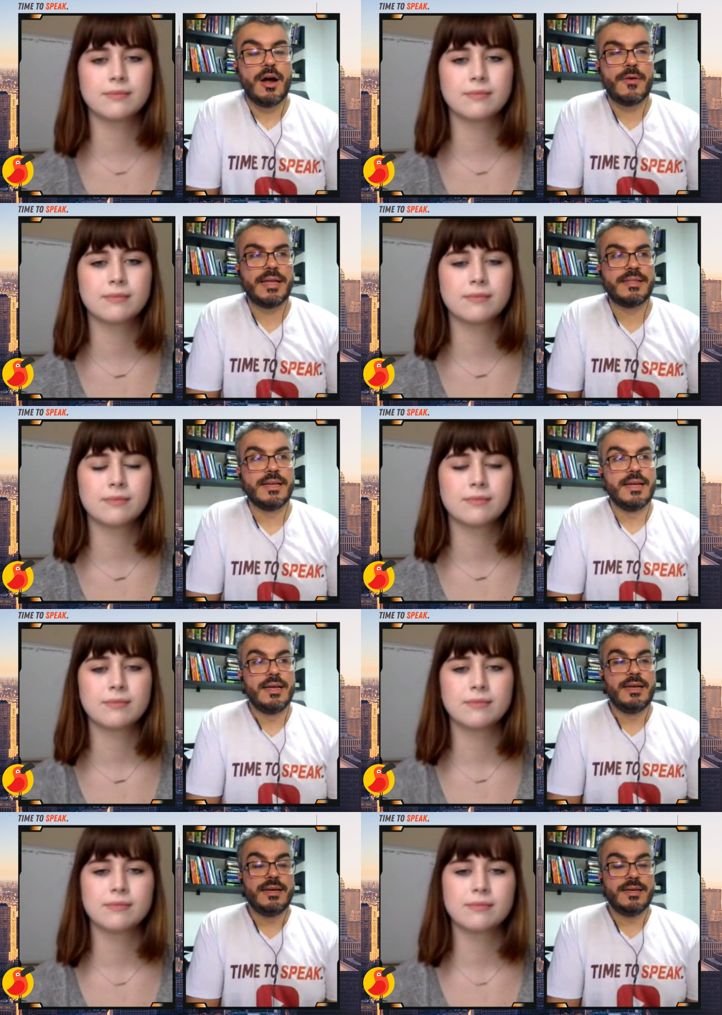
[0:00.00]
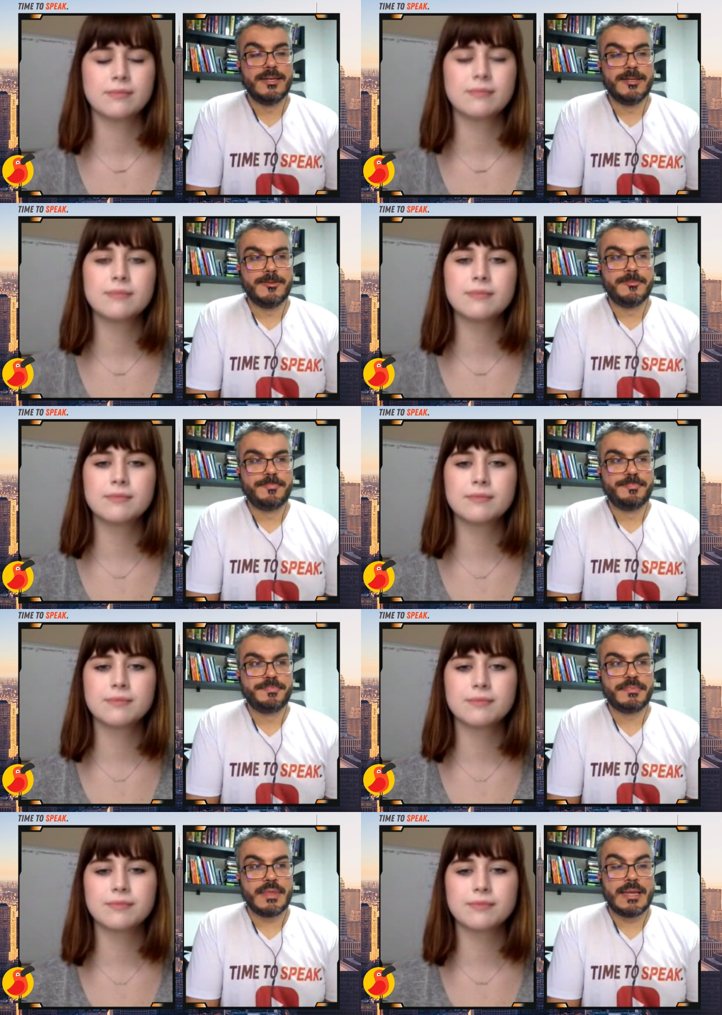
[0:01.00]
Speaker 1: All right.
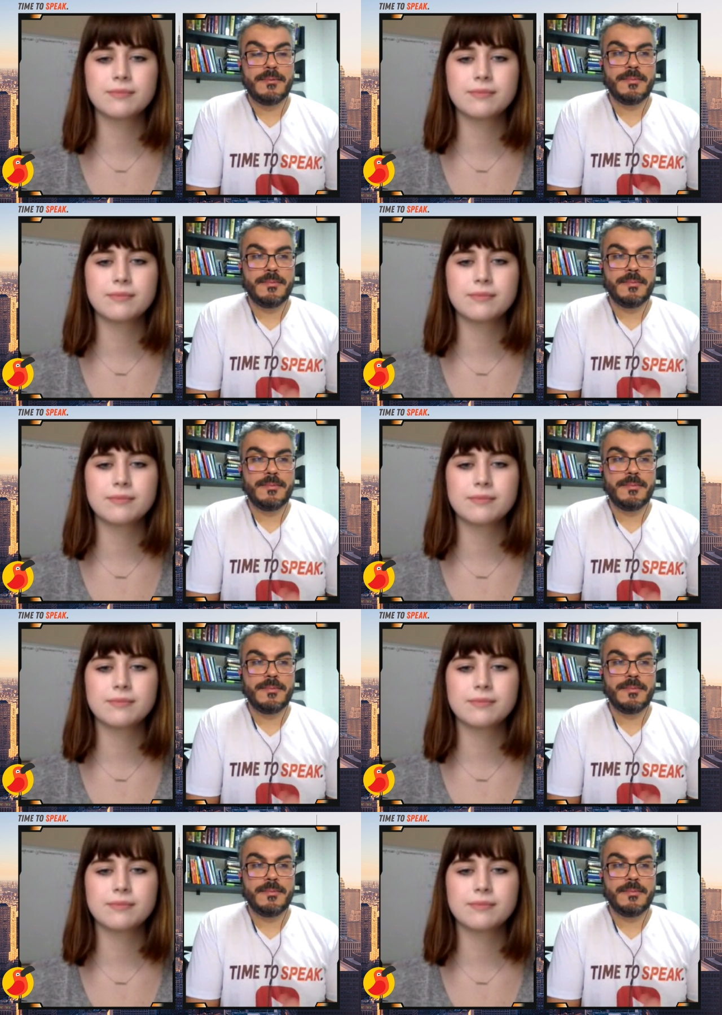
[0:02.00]
Um,